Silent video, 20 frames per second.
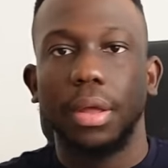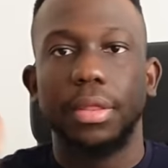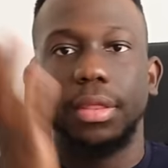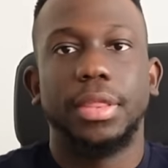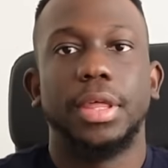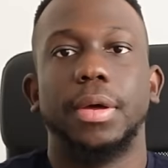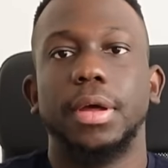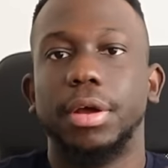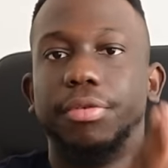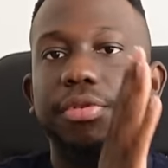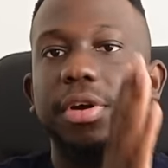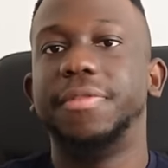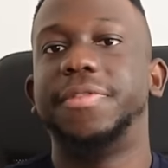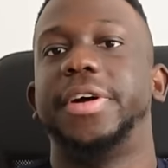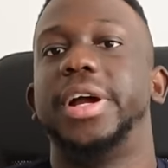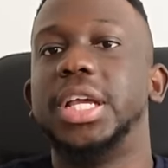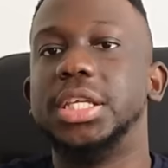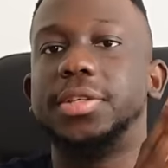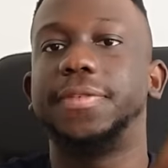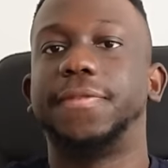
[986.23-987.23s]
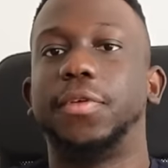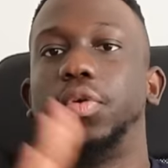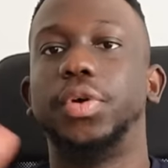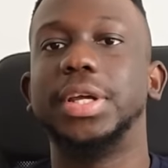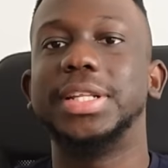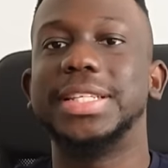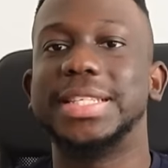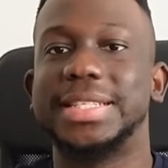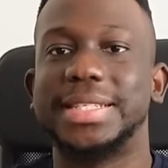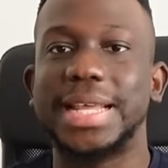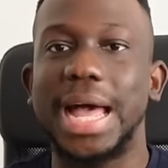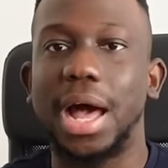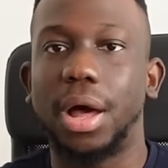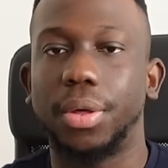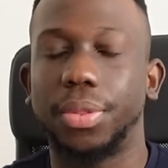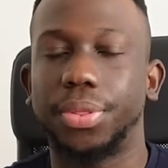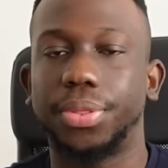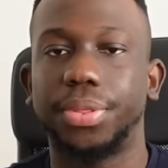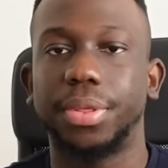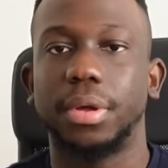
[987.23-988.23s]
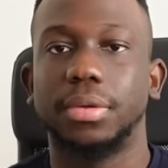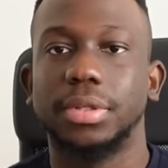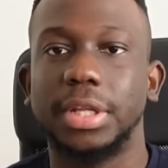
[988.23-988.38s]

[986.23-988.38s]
The river is flowing south.